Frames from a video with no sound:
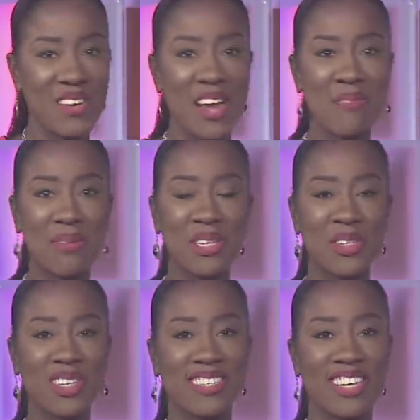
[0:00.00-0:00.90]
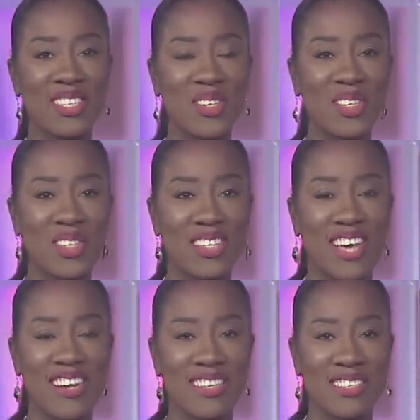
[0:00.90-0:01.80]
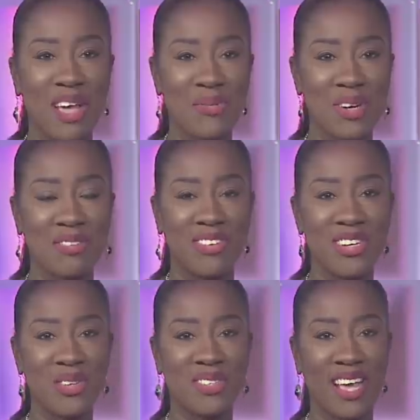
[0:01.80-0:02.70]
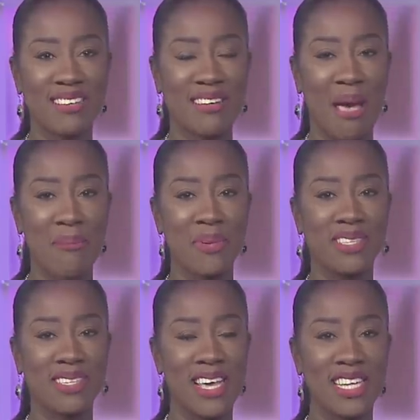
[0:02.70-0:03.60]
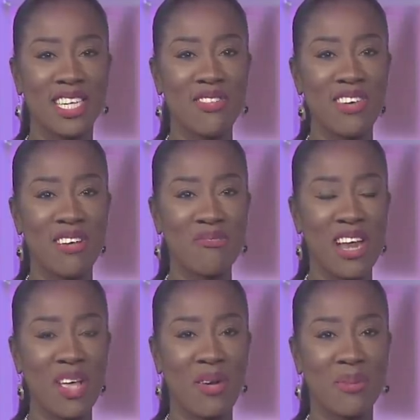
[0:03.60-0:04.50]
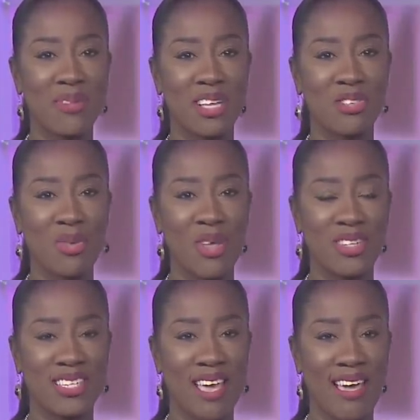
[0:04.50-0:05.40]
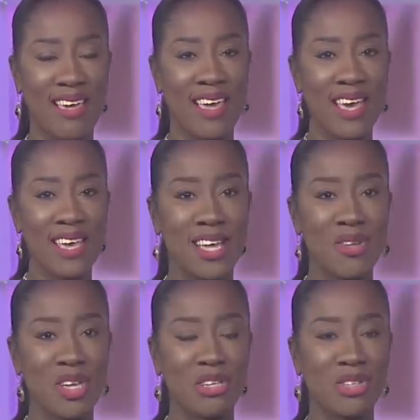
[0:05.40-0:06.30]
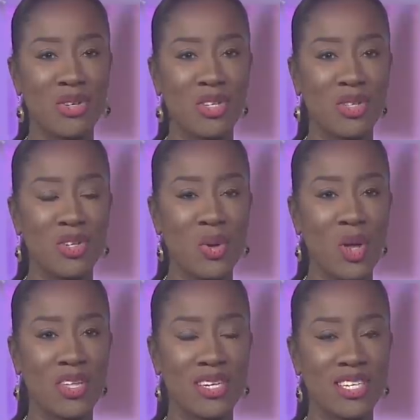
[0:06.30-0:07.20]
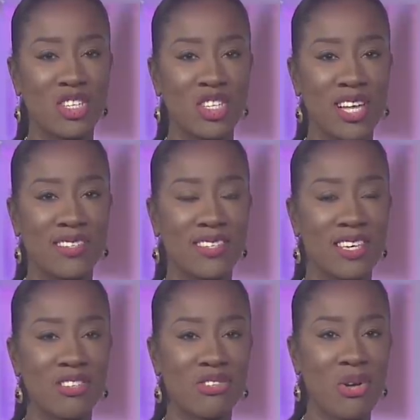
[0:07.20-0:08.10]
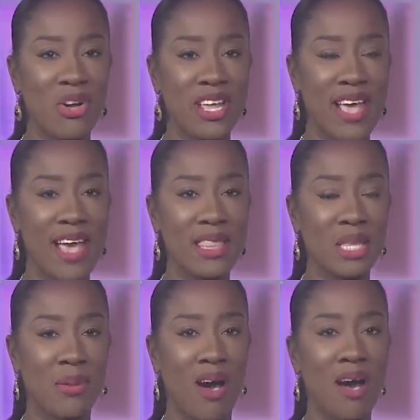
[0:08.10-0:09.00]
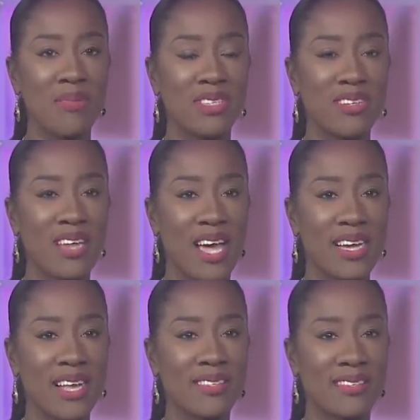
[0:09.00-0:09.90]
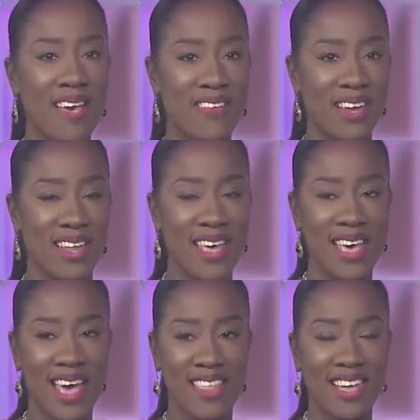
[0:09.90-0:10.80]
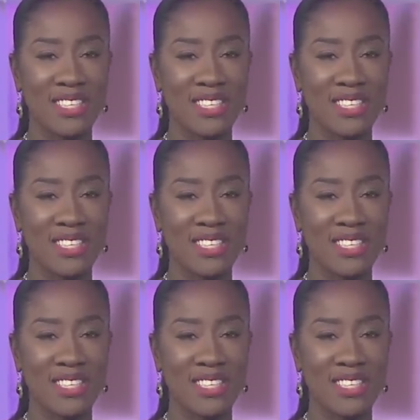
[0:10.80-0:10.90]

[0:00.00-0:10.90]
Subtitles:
All right, and be sure to stay tuned into the ZNS Network for news as it happens, TV and radio updates throughout the day. Then you can tune into the Northern Edition at 6:30 and the Bahamas Tonight at 7. And